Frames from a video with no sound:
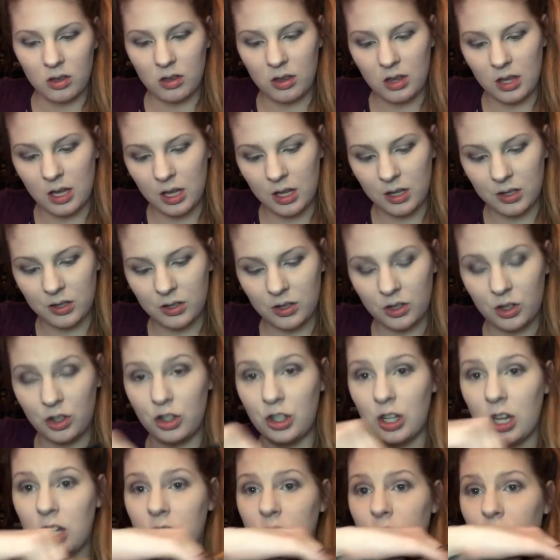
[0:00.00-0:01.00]
This
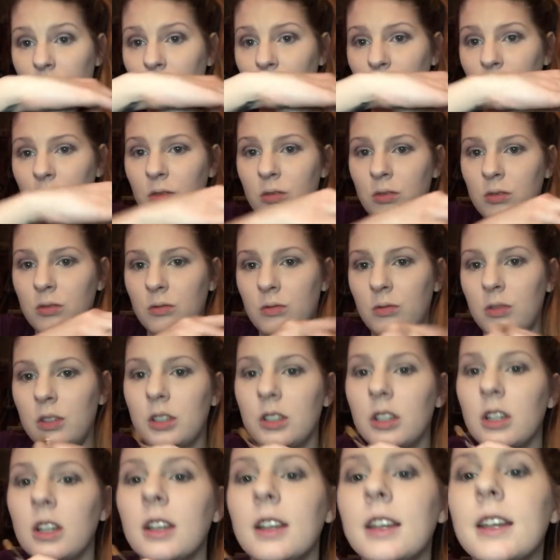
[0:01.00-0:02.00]
Gentle,
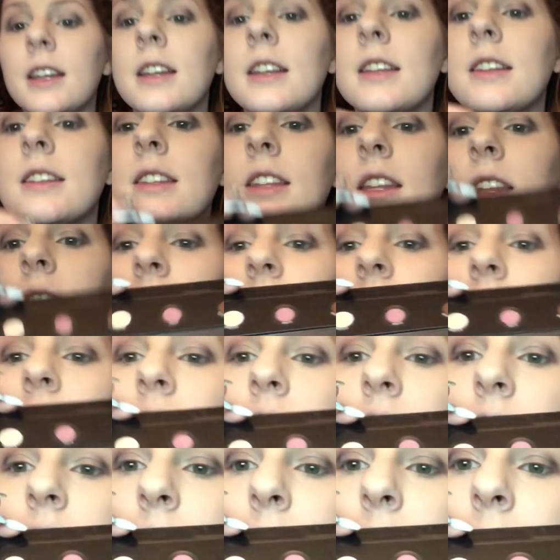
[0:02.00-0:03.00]
which is
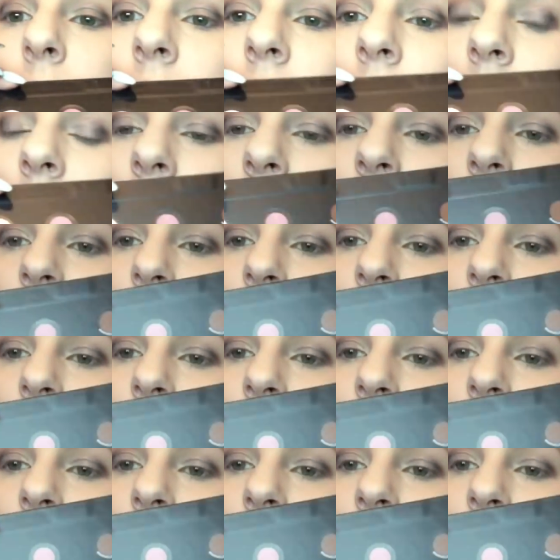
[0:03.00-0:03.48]
this one.